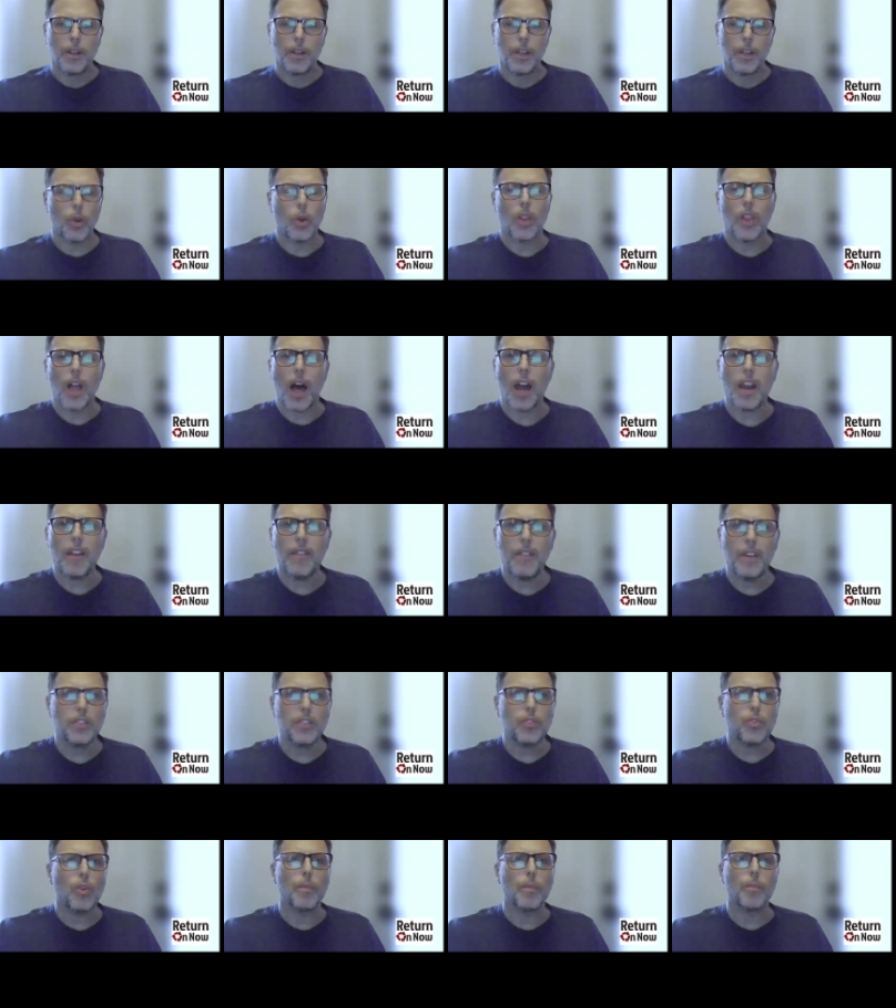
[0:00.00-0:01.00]
A lot of
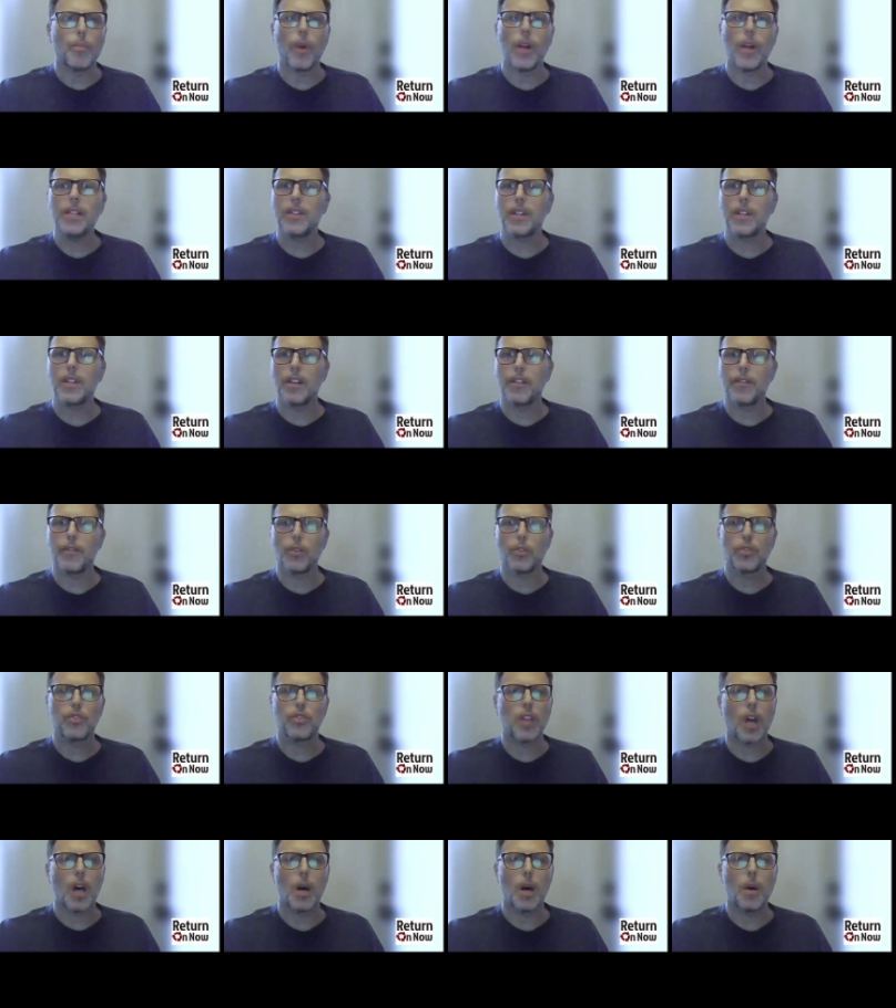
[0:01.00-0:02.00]
us are embracing it for
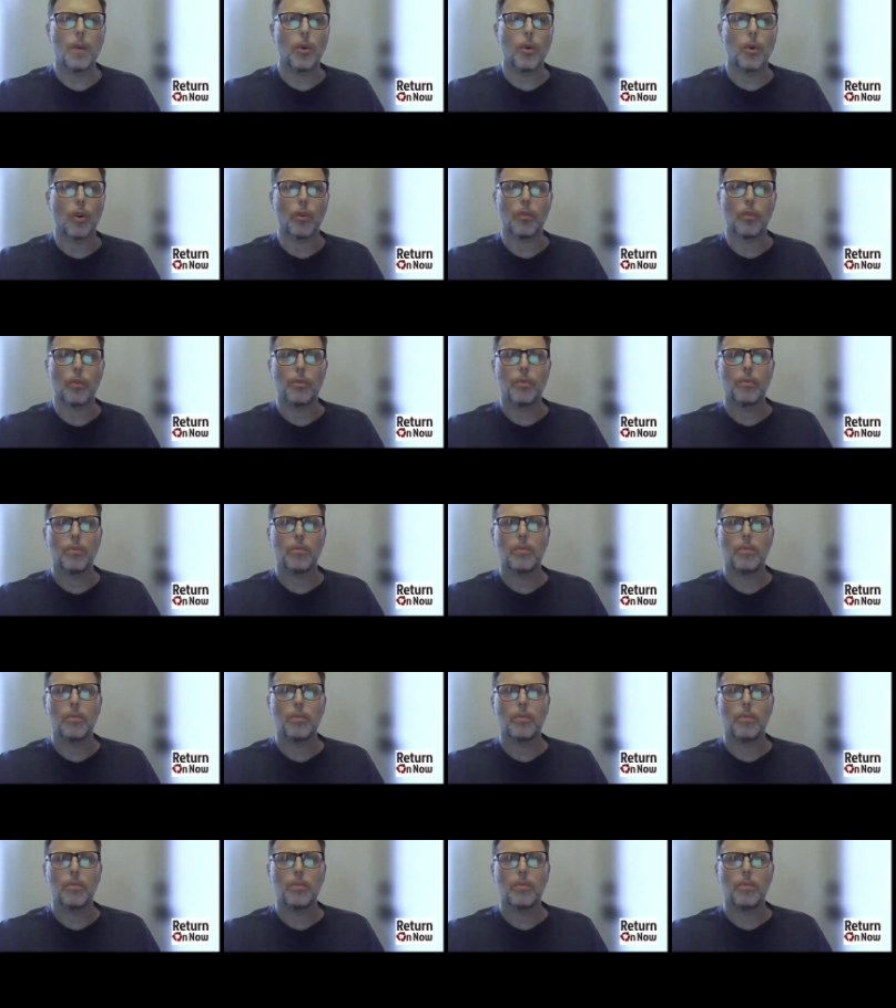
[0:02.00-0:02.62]
some or